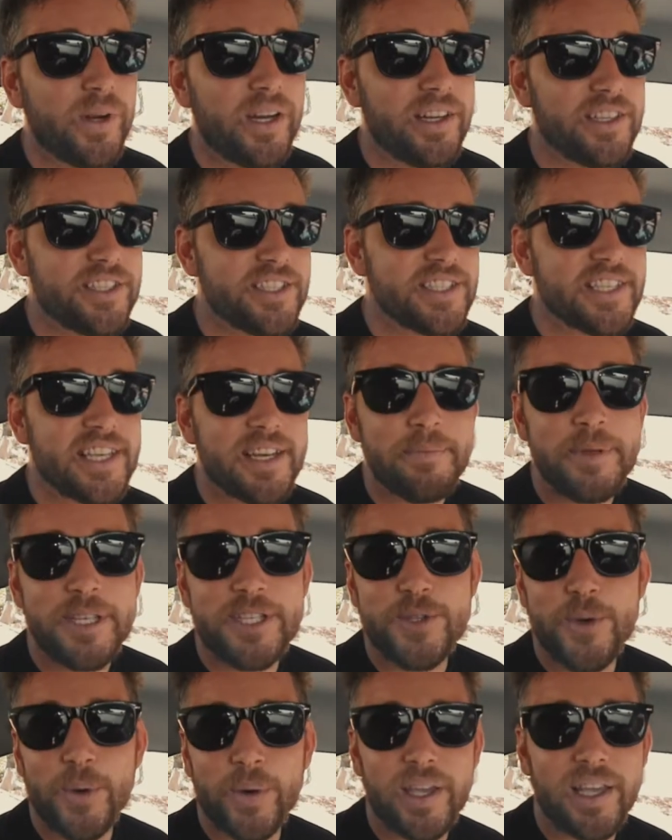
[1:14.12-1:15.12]
We're just going to be
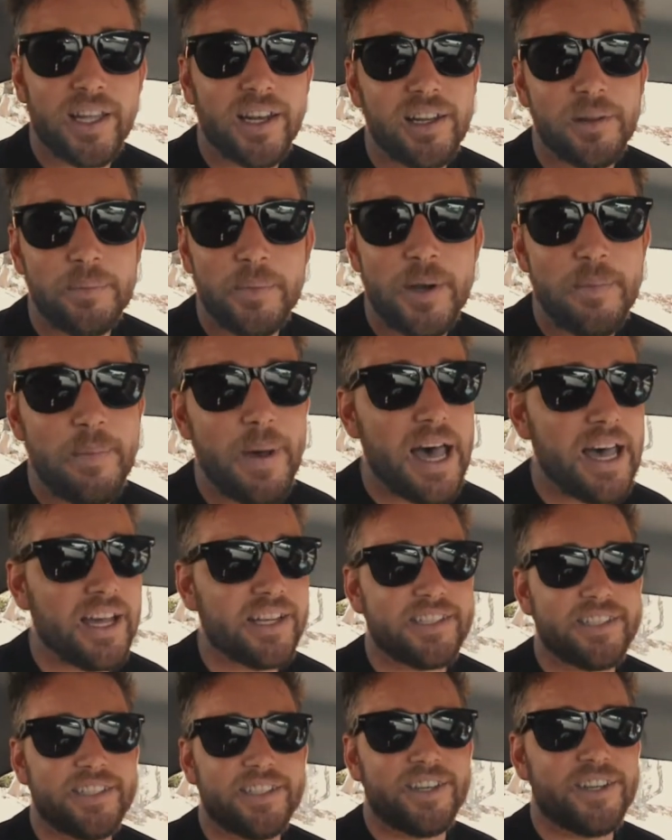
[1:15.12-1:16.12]
talking a little bit
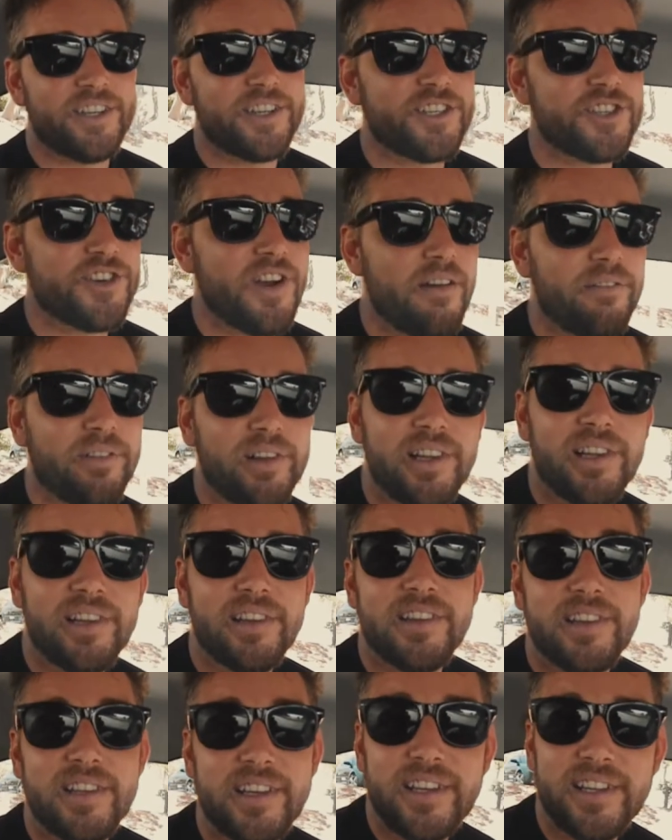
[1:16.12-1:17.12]
about, you know, travel,
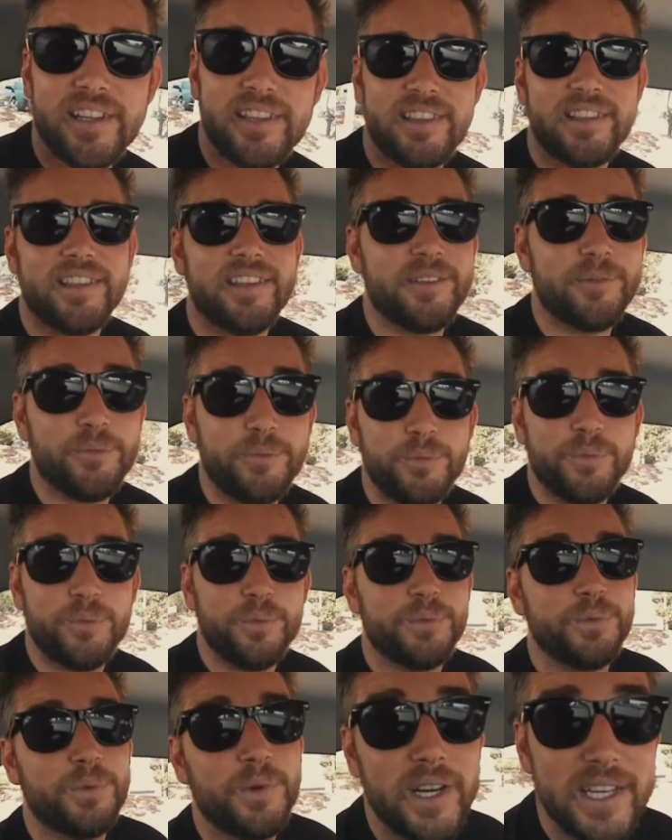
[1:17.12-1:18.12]
the
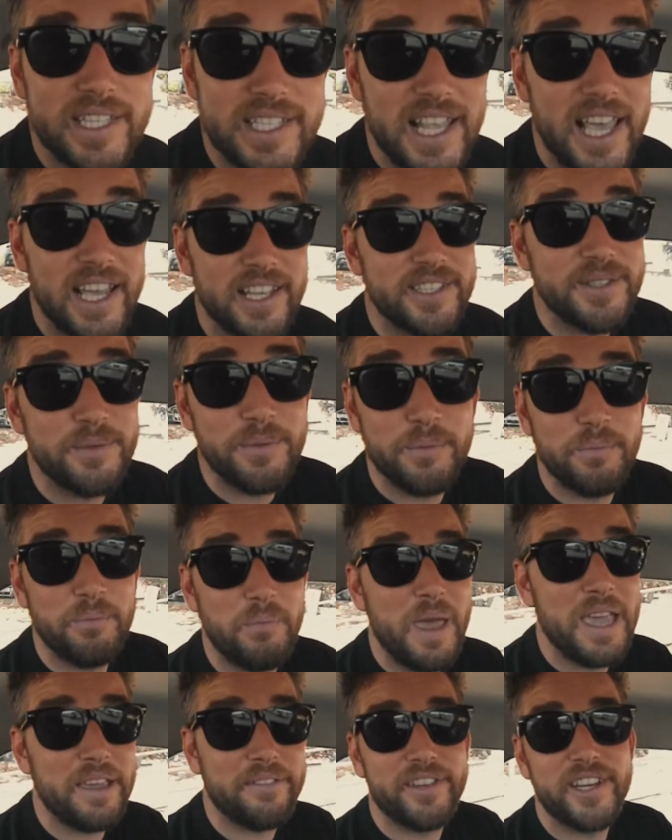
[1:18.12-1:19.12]
what it's like to
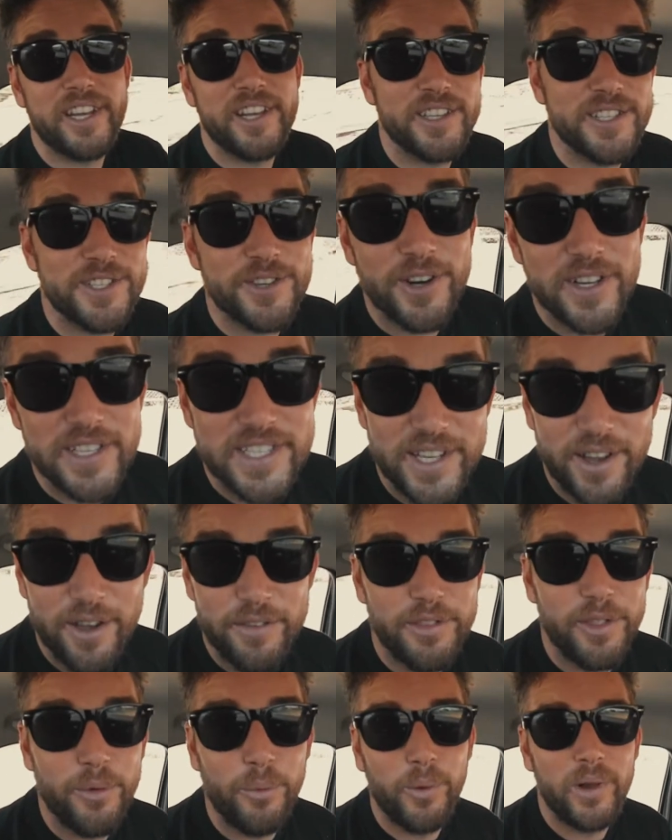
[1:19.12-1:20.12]
make videos crossing
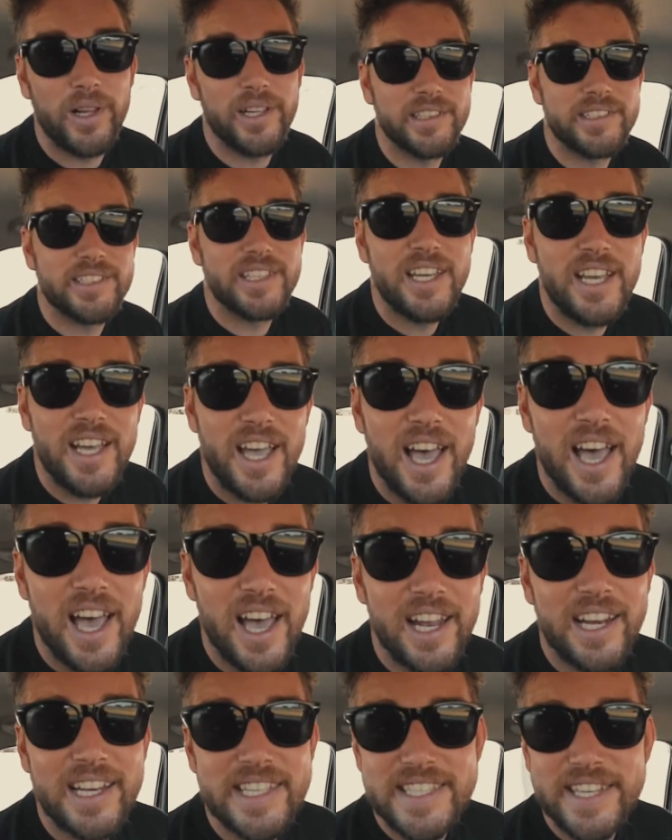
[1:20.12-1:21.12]
over the world.
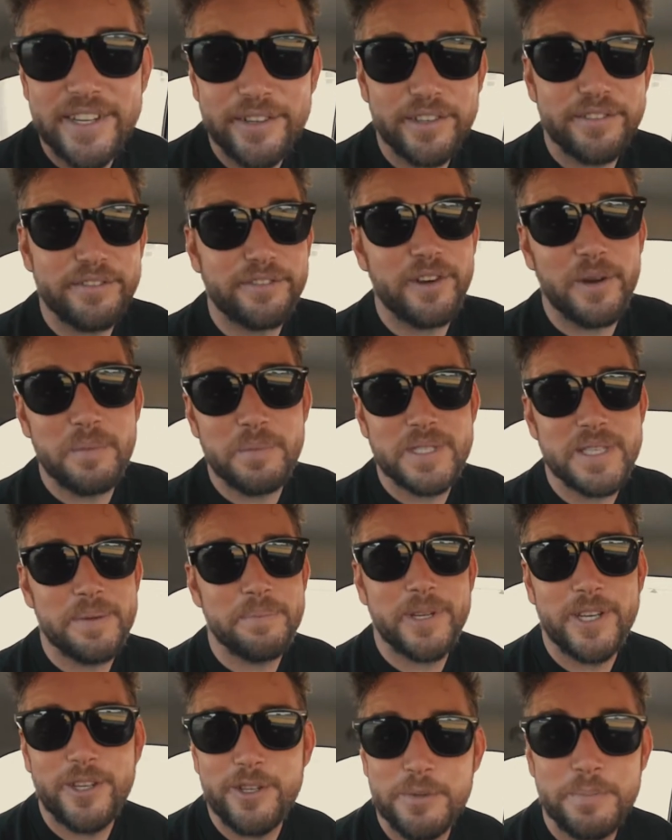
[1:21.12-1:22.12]
Let's hear it from
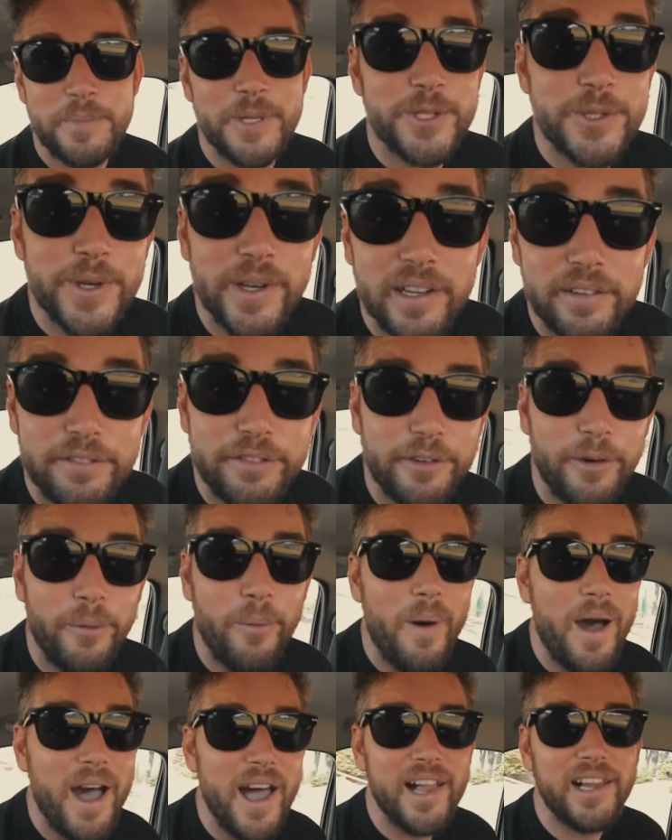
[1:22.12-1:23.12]
somebody who's been doing it for a
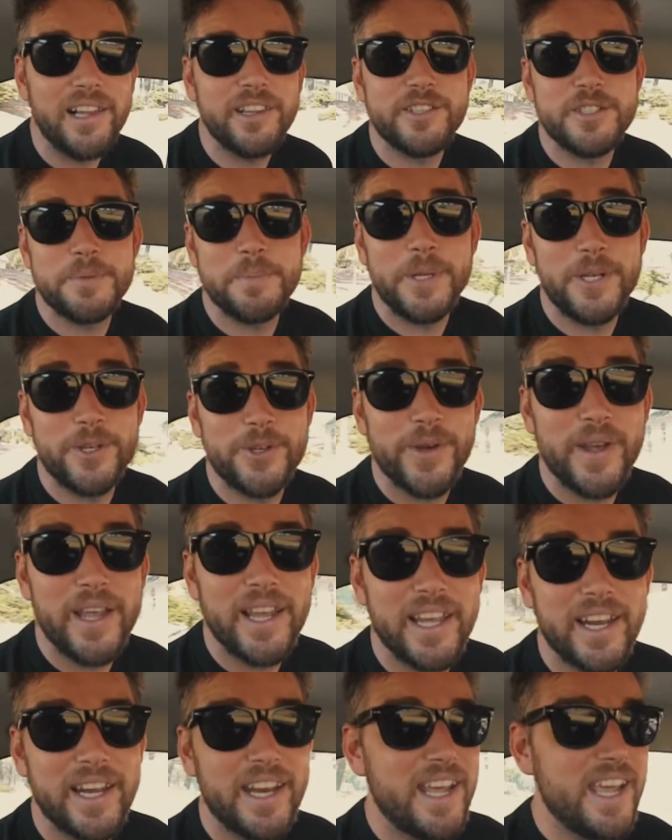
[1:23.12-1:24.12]
while, who's been
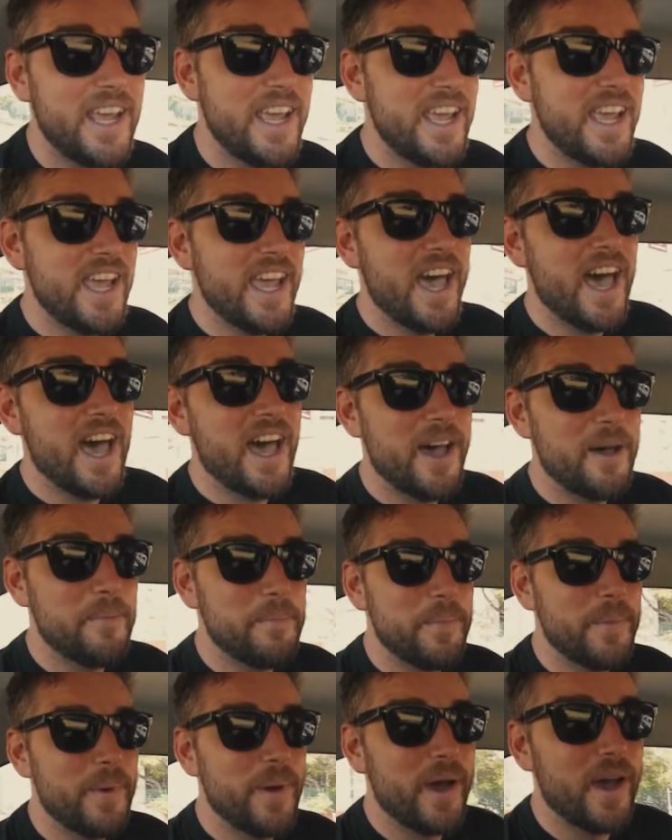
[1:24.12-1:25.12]
doing it a
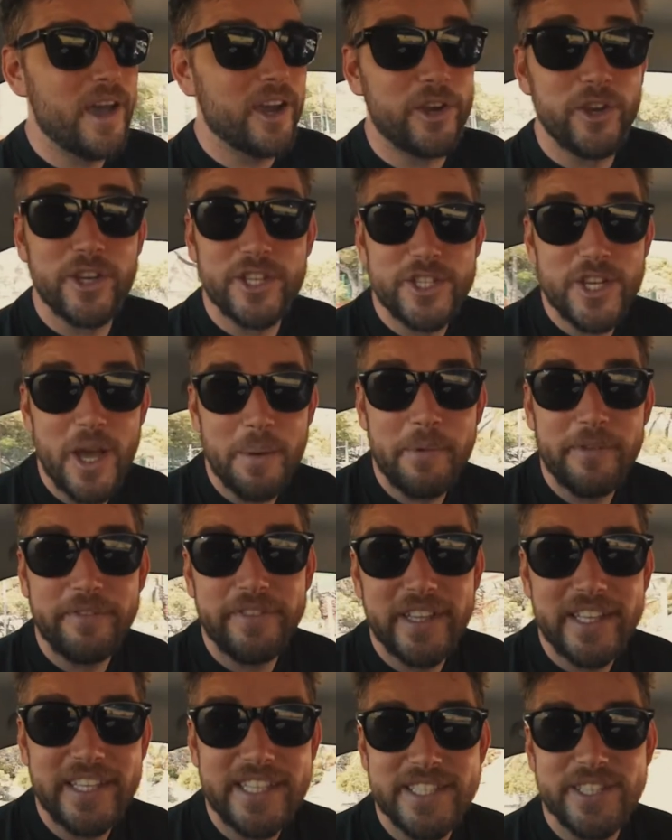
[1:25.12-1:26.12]
good job
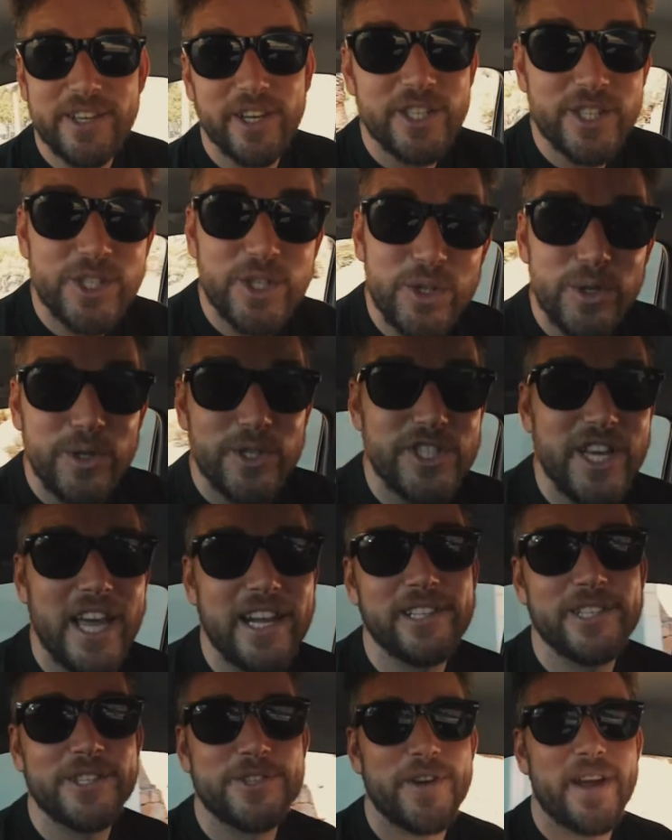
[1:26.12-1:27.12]
of it. He's got 2
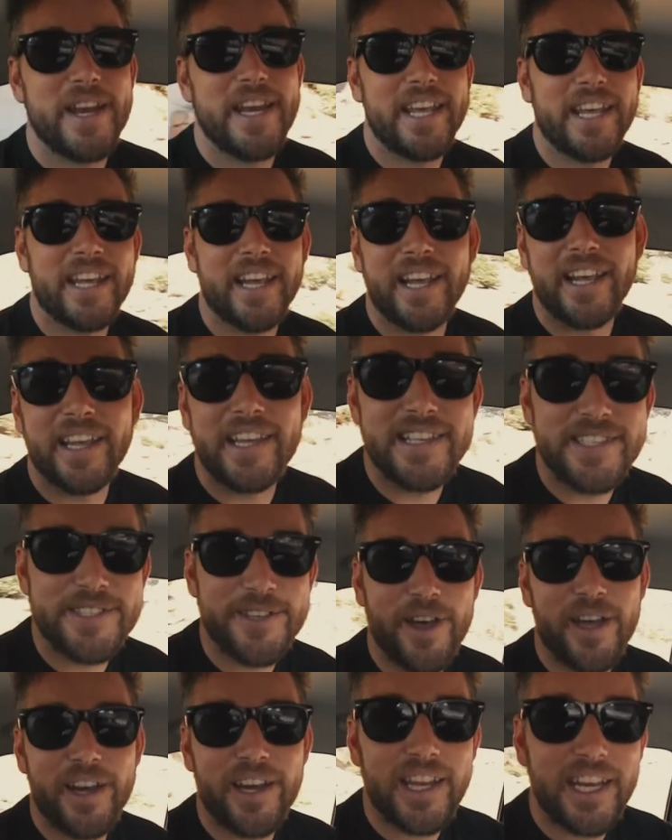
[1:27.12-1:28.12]
channels running. He's
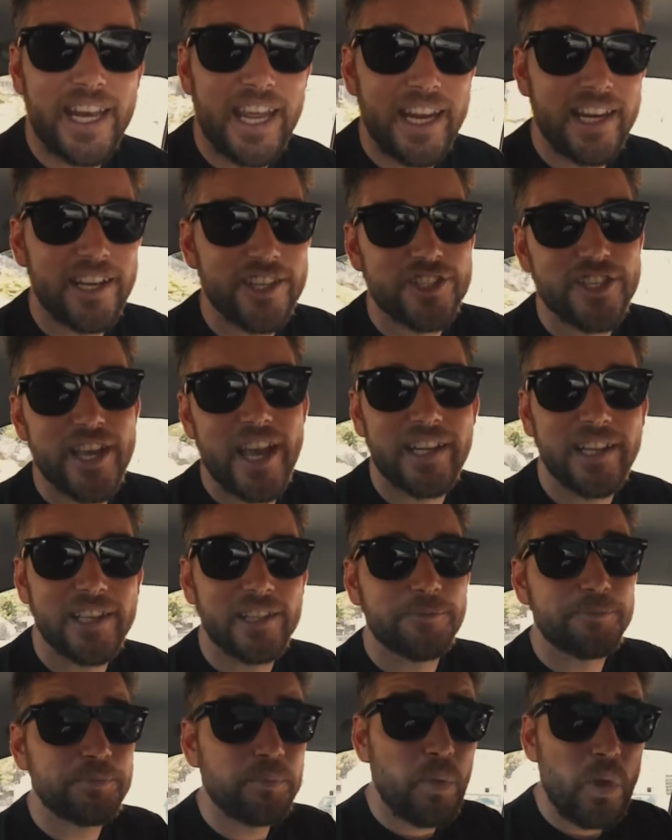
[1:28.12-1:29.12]
got an English channel